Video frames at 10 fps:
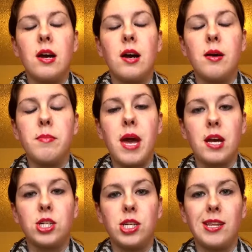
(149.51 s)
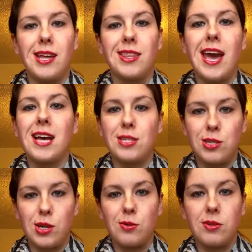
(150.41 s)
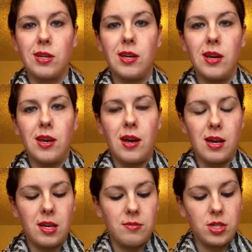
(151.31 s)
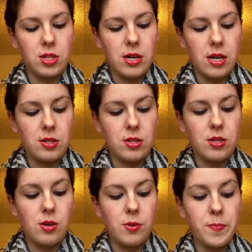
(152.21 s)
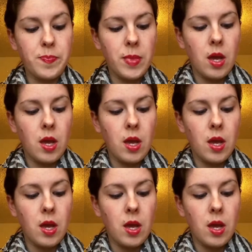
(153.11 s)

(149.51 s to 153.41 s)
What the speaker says: action that the acetone gives to your nails. So